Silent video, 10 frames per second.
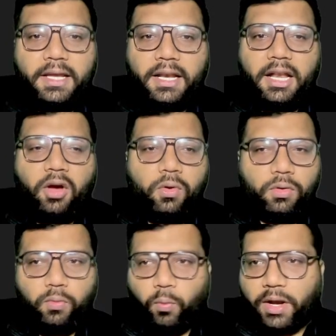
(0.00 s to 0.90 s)

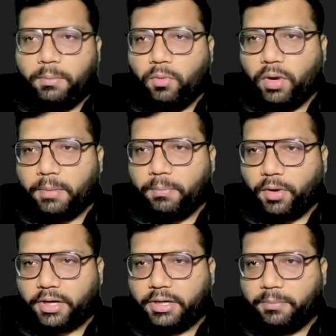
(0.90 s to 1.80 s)
Now, one more
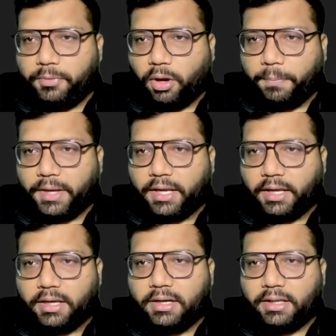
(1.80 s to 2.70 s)
important topic
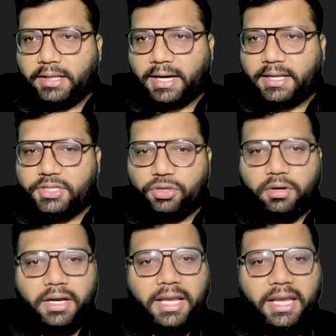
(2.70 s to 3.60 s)
here, that is
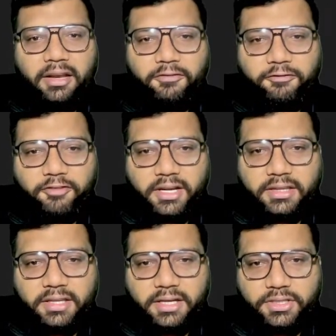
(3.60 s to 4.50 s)
your in
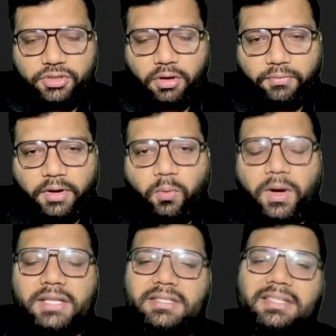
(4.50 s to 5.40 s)
furtherance of. Now,
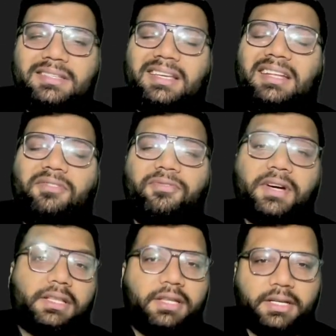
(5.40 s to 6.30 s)
what is this in
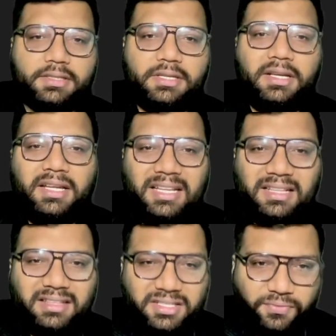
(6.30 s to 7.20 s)
furtherance?
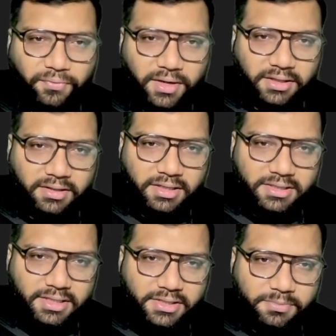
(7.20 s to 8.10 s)
This
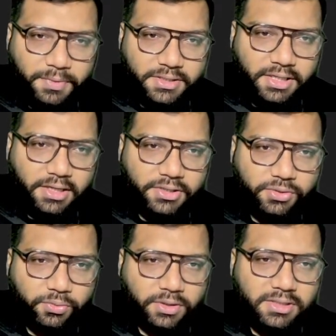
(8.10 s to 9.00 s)
furtherance is basically,
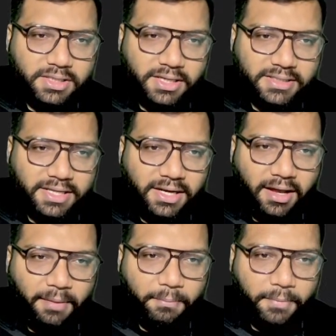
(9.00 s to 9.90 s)
students, is an
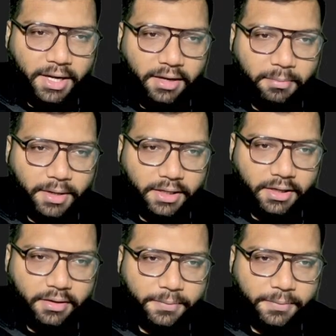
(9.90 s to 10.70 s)
amendment.